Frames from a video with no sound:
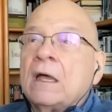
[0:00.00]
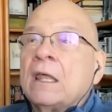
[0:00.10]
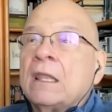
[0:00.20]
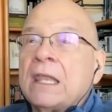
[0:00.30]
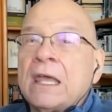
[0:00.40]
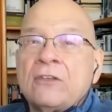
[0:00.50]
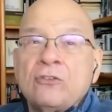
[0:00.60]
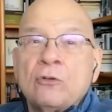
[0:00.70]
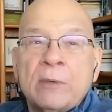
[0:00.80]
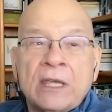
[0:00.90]

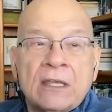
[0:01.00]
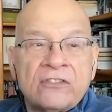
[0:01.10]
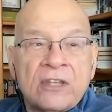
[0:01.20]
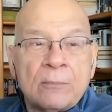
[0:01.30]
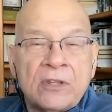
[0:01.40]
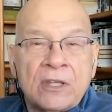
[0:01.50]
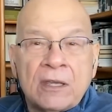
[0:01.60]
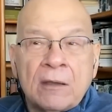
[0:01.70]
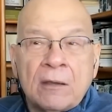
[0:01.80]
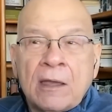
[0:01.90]
unless you were making
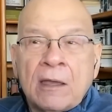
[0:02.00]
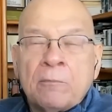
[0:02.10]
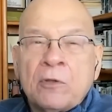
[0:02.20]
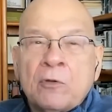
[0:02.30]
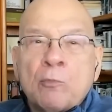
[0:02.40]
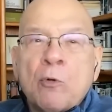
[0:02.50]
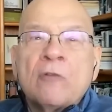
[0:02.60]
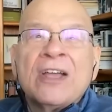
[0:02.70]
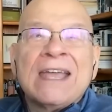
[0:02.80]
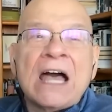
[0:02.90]
something
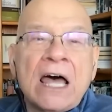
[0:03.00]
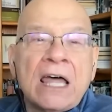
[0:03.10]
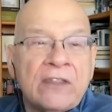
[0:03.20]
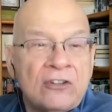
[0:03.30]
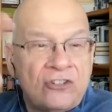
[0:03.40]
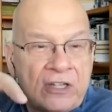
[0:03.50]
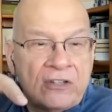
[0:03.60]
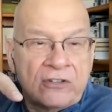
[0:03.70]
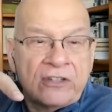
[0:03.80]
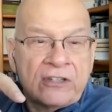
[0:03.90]
more of a God than
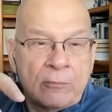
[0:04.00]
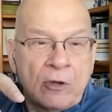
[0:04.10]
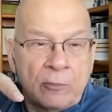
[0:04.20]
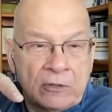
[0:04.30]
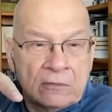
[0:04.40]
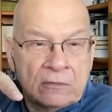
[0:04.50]
Jesus at the moment.